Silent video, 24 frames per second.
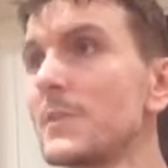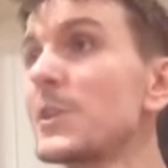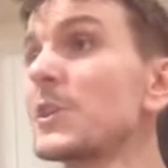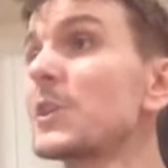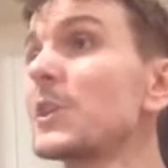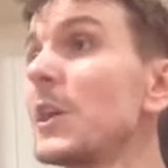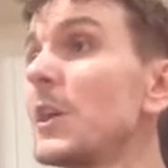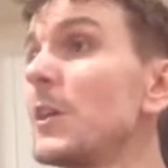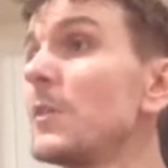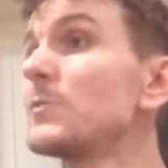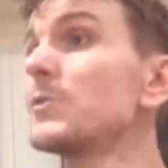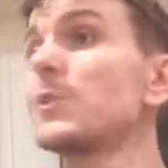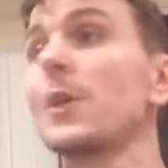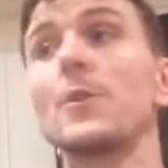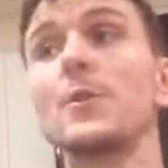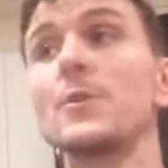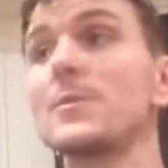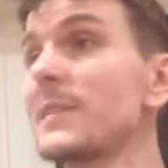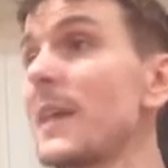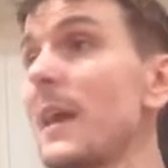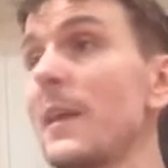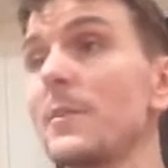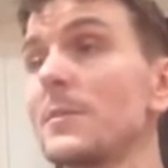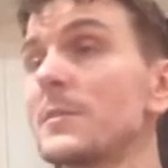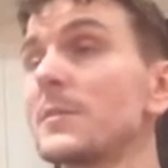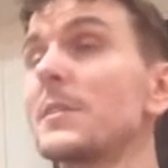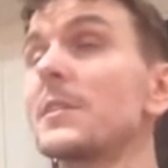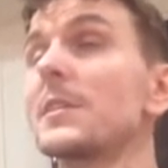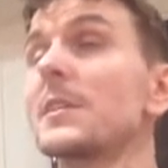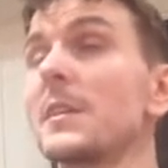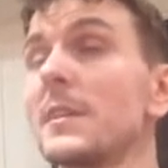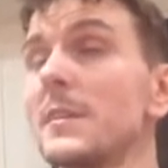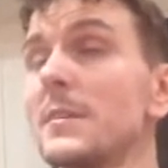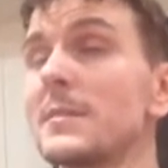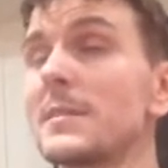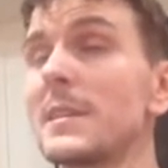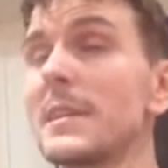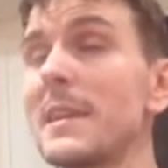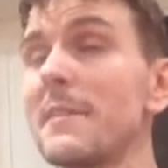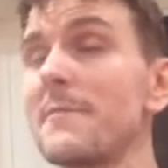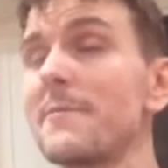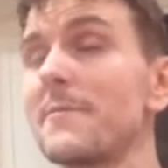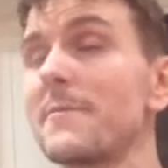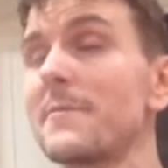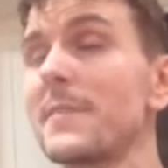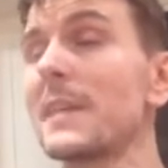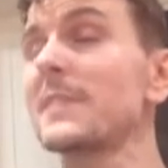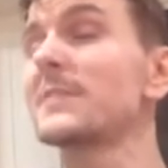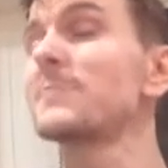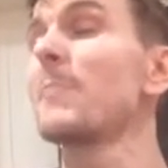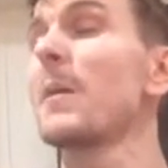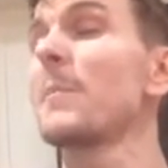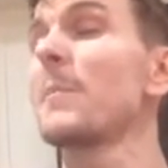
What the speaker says: the girl, don't use L, so the girls, that's